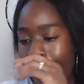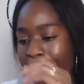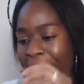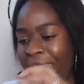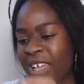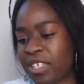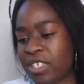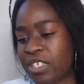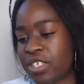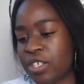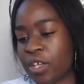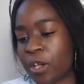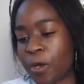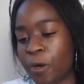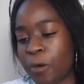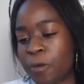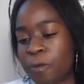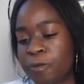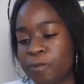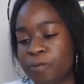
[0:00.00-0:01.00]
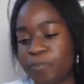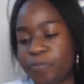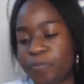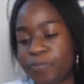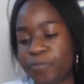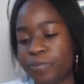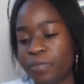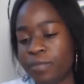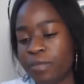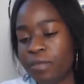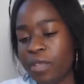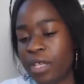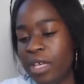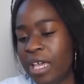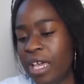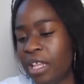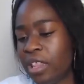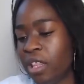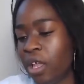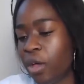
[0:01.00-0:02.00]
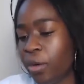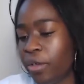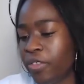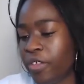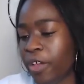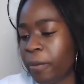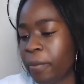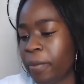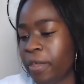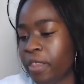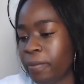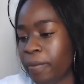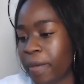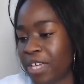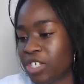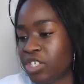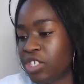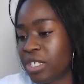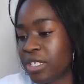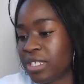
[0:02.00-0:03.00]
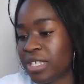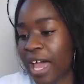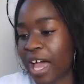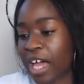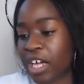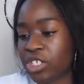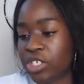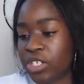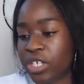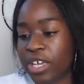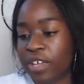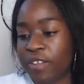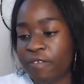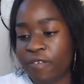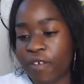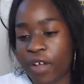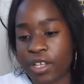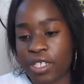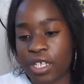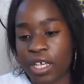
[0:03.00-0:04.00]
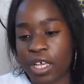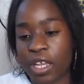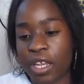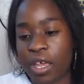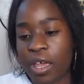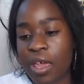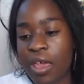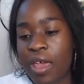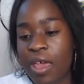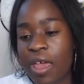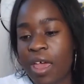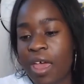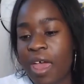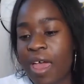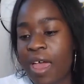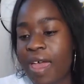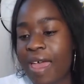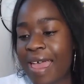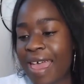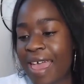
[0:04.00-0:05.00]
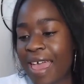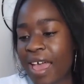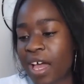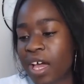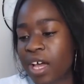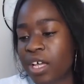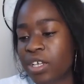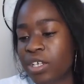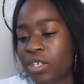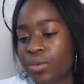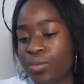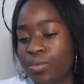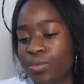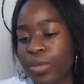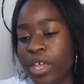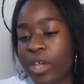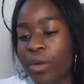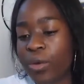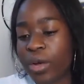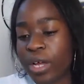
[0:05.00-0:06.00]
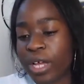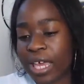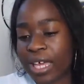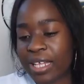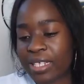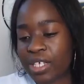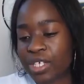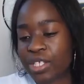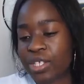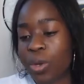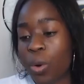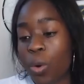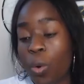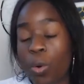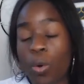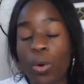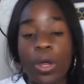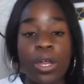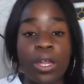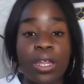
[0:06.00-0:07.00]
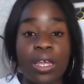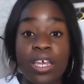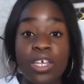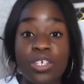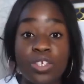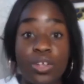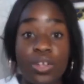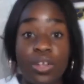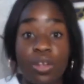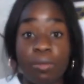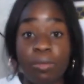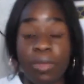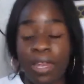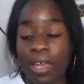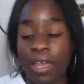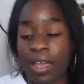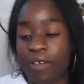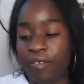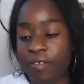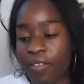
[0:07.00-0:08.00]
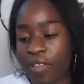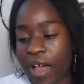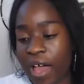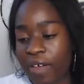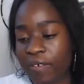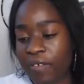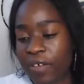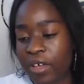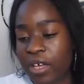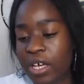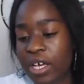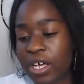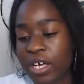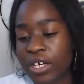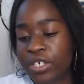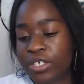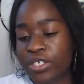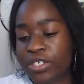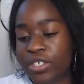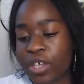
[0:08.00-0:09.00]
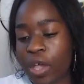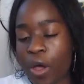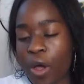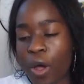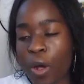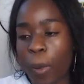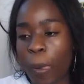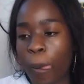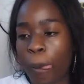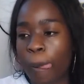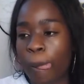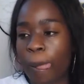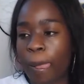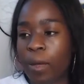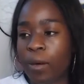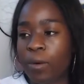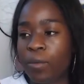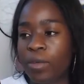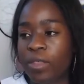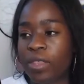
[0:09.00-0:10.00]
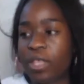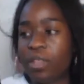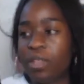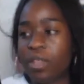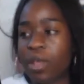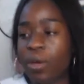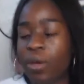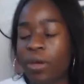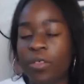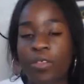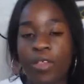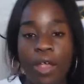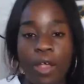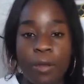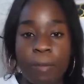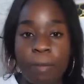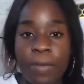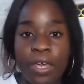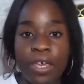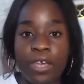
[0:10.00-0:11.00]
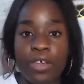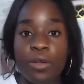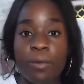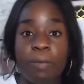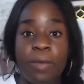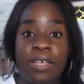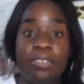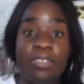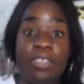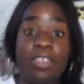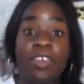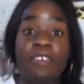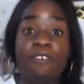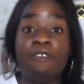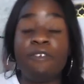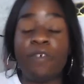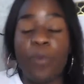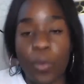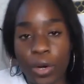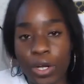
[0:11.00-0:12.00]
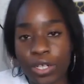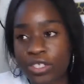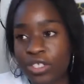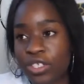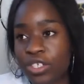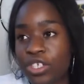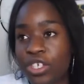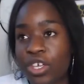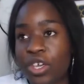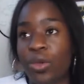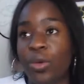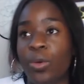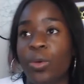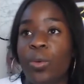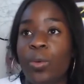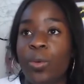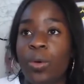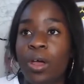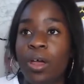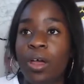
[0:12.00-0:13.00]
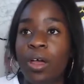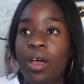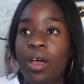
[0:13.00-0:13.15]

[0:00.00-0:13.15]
And so in logotherapy, the patient is actually confronted and reoriented toward his or her meaning of life. So within logotherapy, you're basically forced to